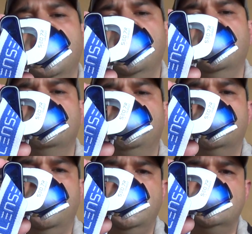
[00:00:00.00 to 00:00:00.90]
angle, but
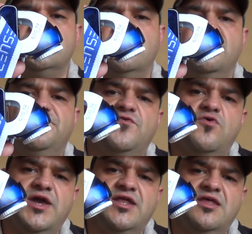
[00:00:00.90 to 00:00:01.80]
when it's on your
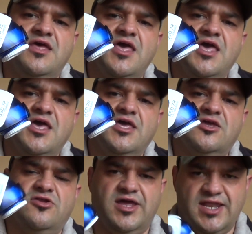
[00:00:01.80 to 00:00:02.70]
forehead,
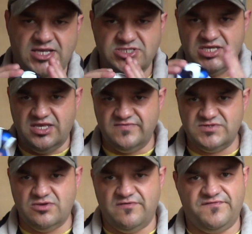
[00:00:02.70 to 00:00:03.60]
you know, it actually
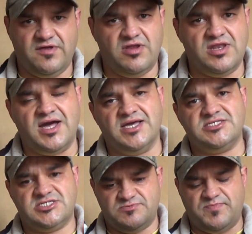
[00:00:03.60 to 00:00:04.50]
gives you a very nice
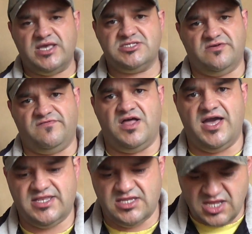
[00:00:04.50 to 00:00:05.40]
space of
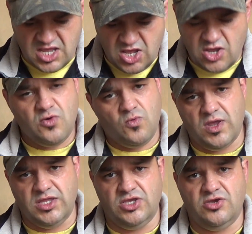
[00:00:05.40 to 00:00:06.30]
light
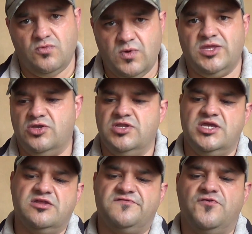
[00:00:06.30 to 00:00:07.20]
when you
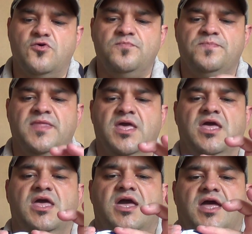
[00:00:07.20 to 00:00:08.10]
need it for.
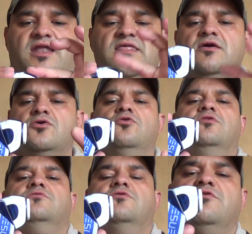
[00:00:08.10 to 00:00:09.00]
Another
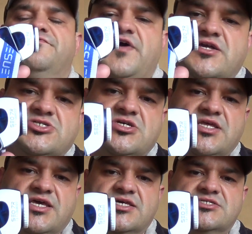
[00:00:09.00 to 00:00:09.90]
cool function
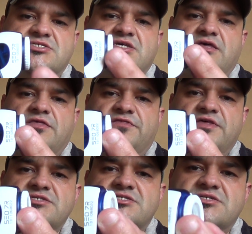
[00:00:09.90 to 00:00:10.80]
is
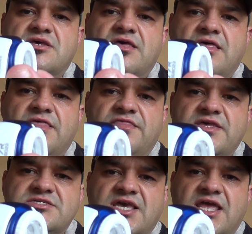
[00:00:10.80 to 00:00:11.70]
this
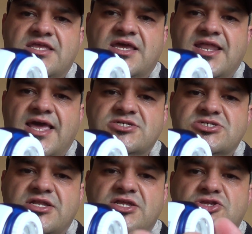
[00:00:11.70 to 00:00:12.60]
head can
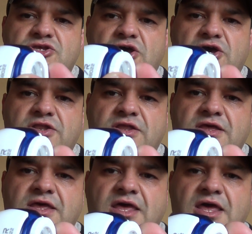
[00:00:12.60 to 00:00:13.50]
actually turn.
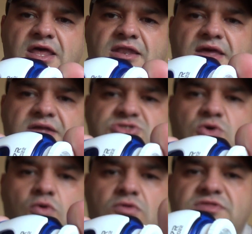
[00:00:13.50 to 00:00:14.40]
Now it's
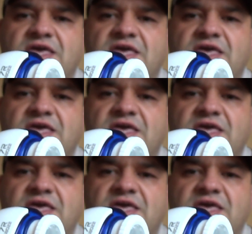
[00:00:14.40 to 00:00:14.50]
called the